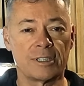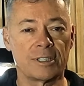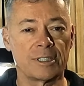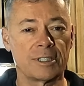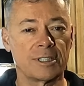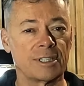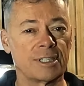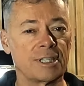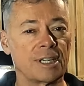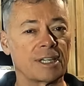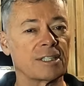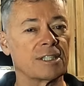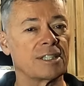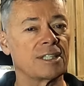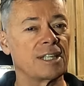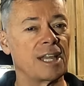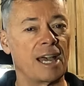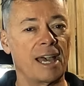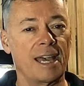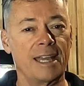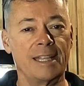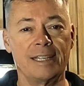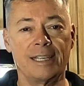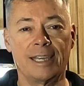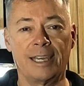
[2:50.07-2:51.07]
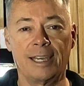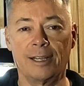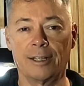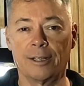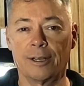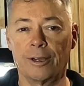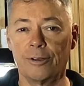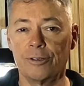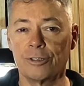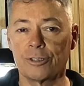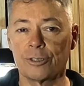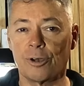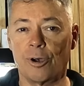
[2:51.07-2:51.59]
six to eight
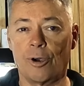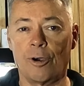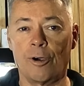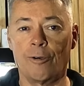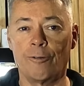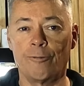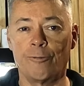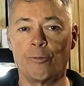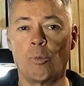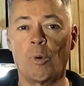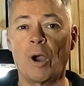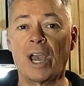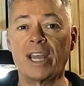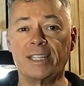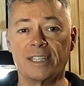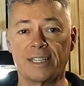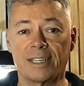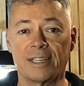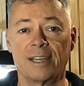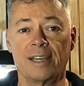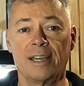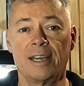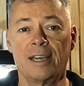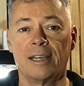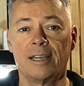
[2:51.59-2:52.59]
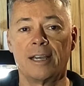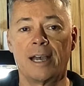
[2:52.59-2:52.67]
kilos of weight.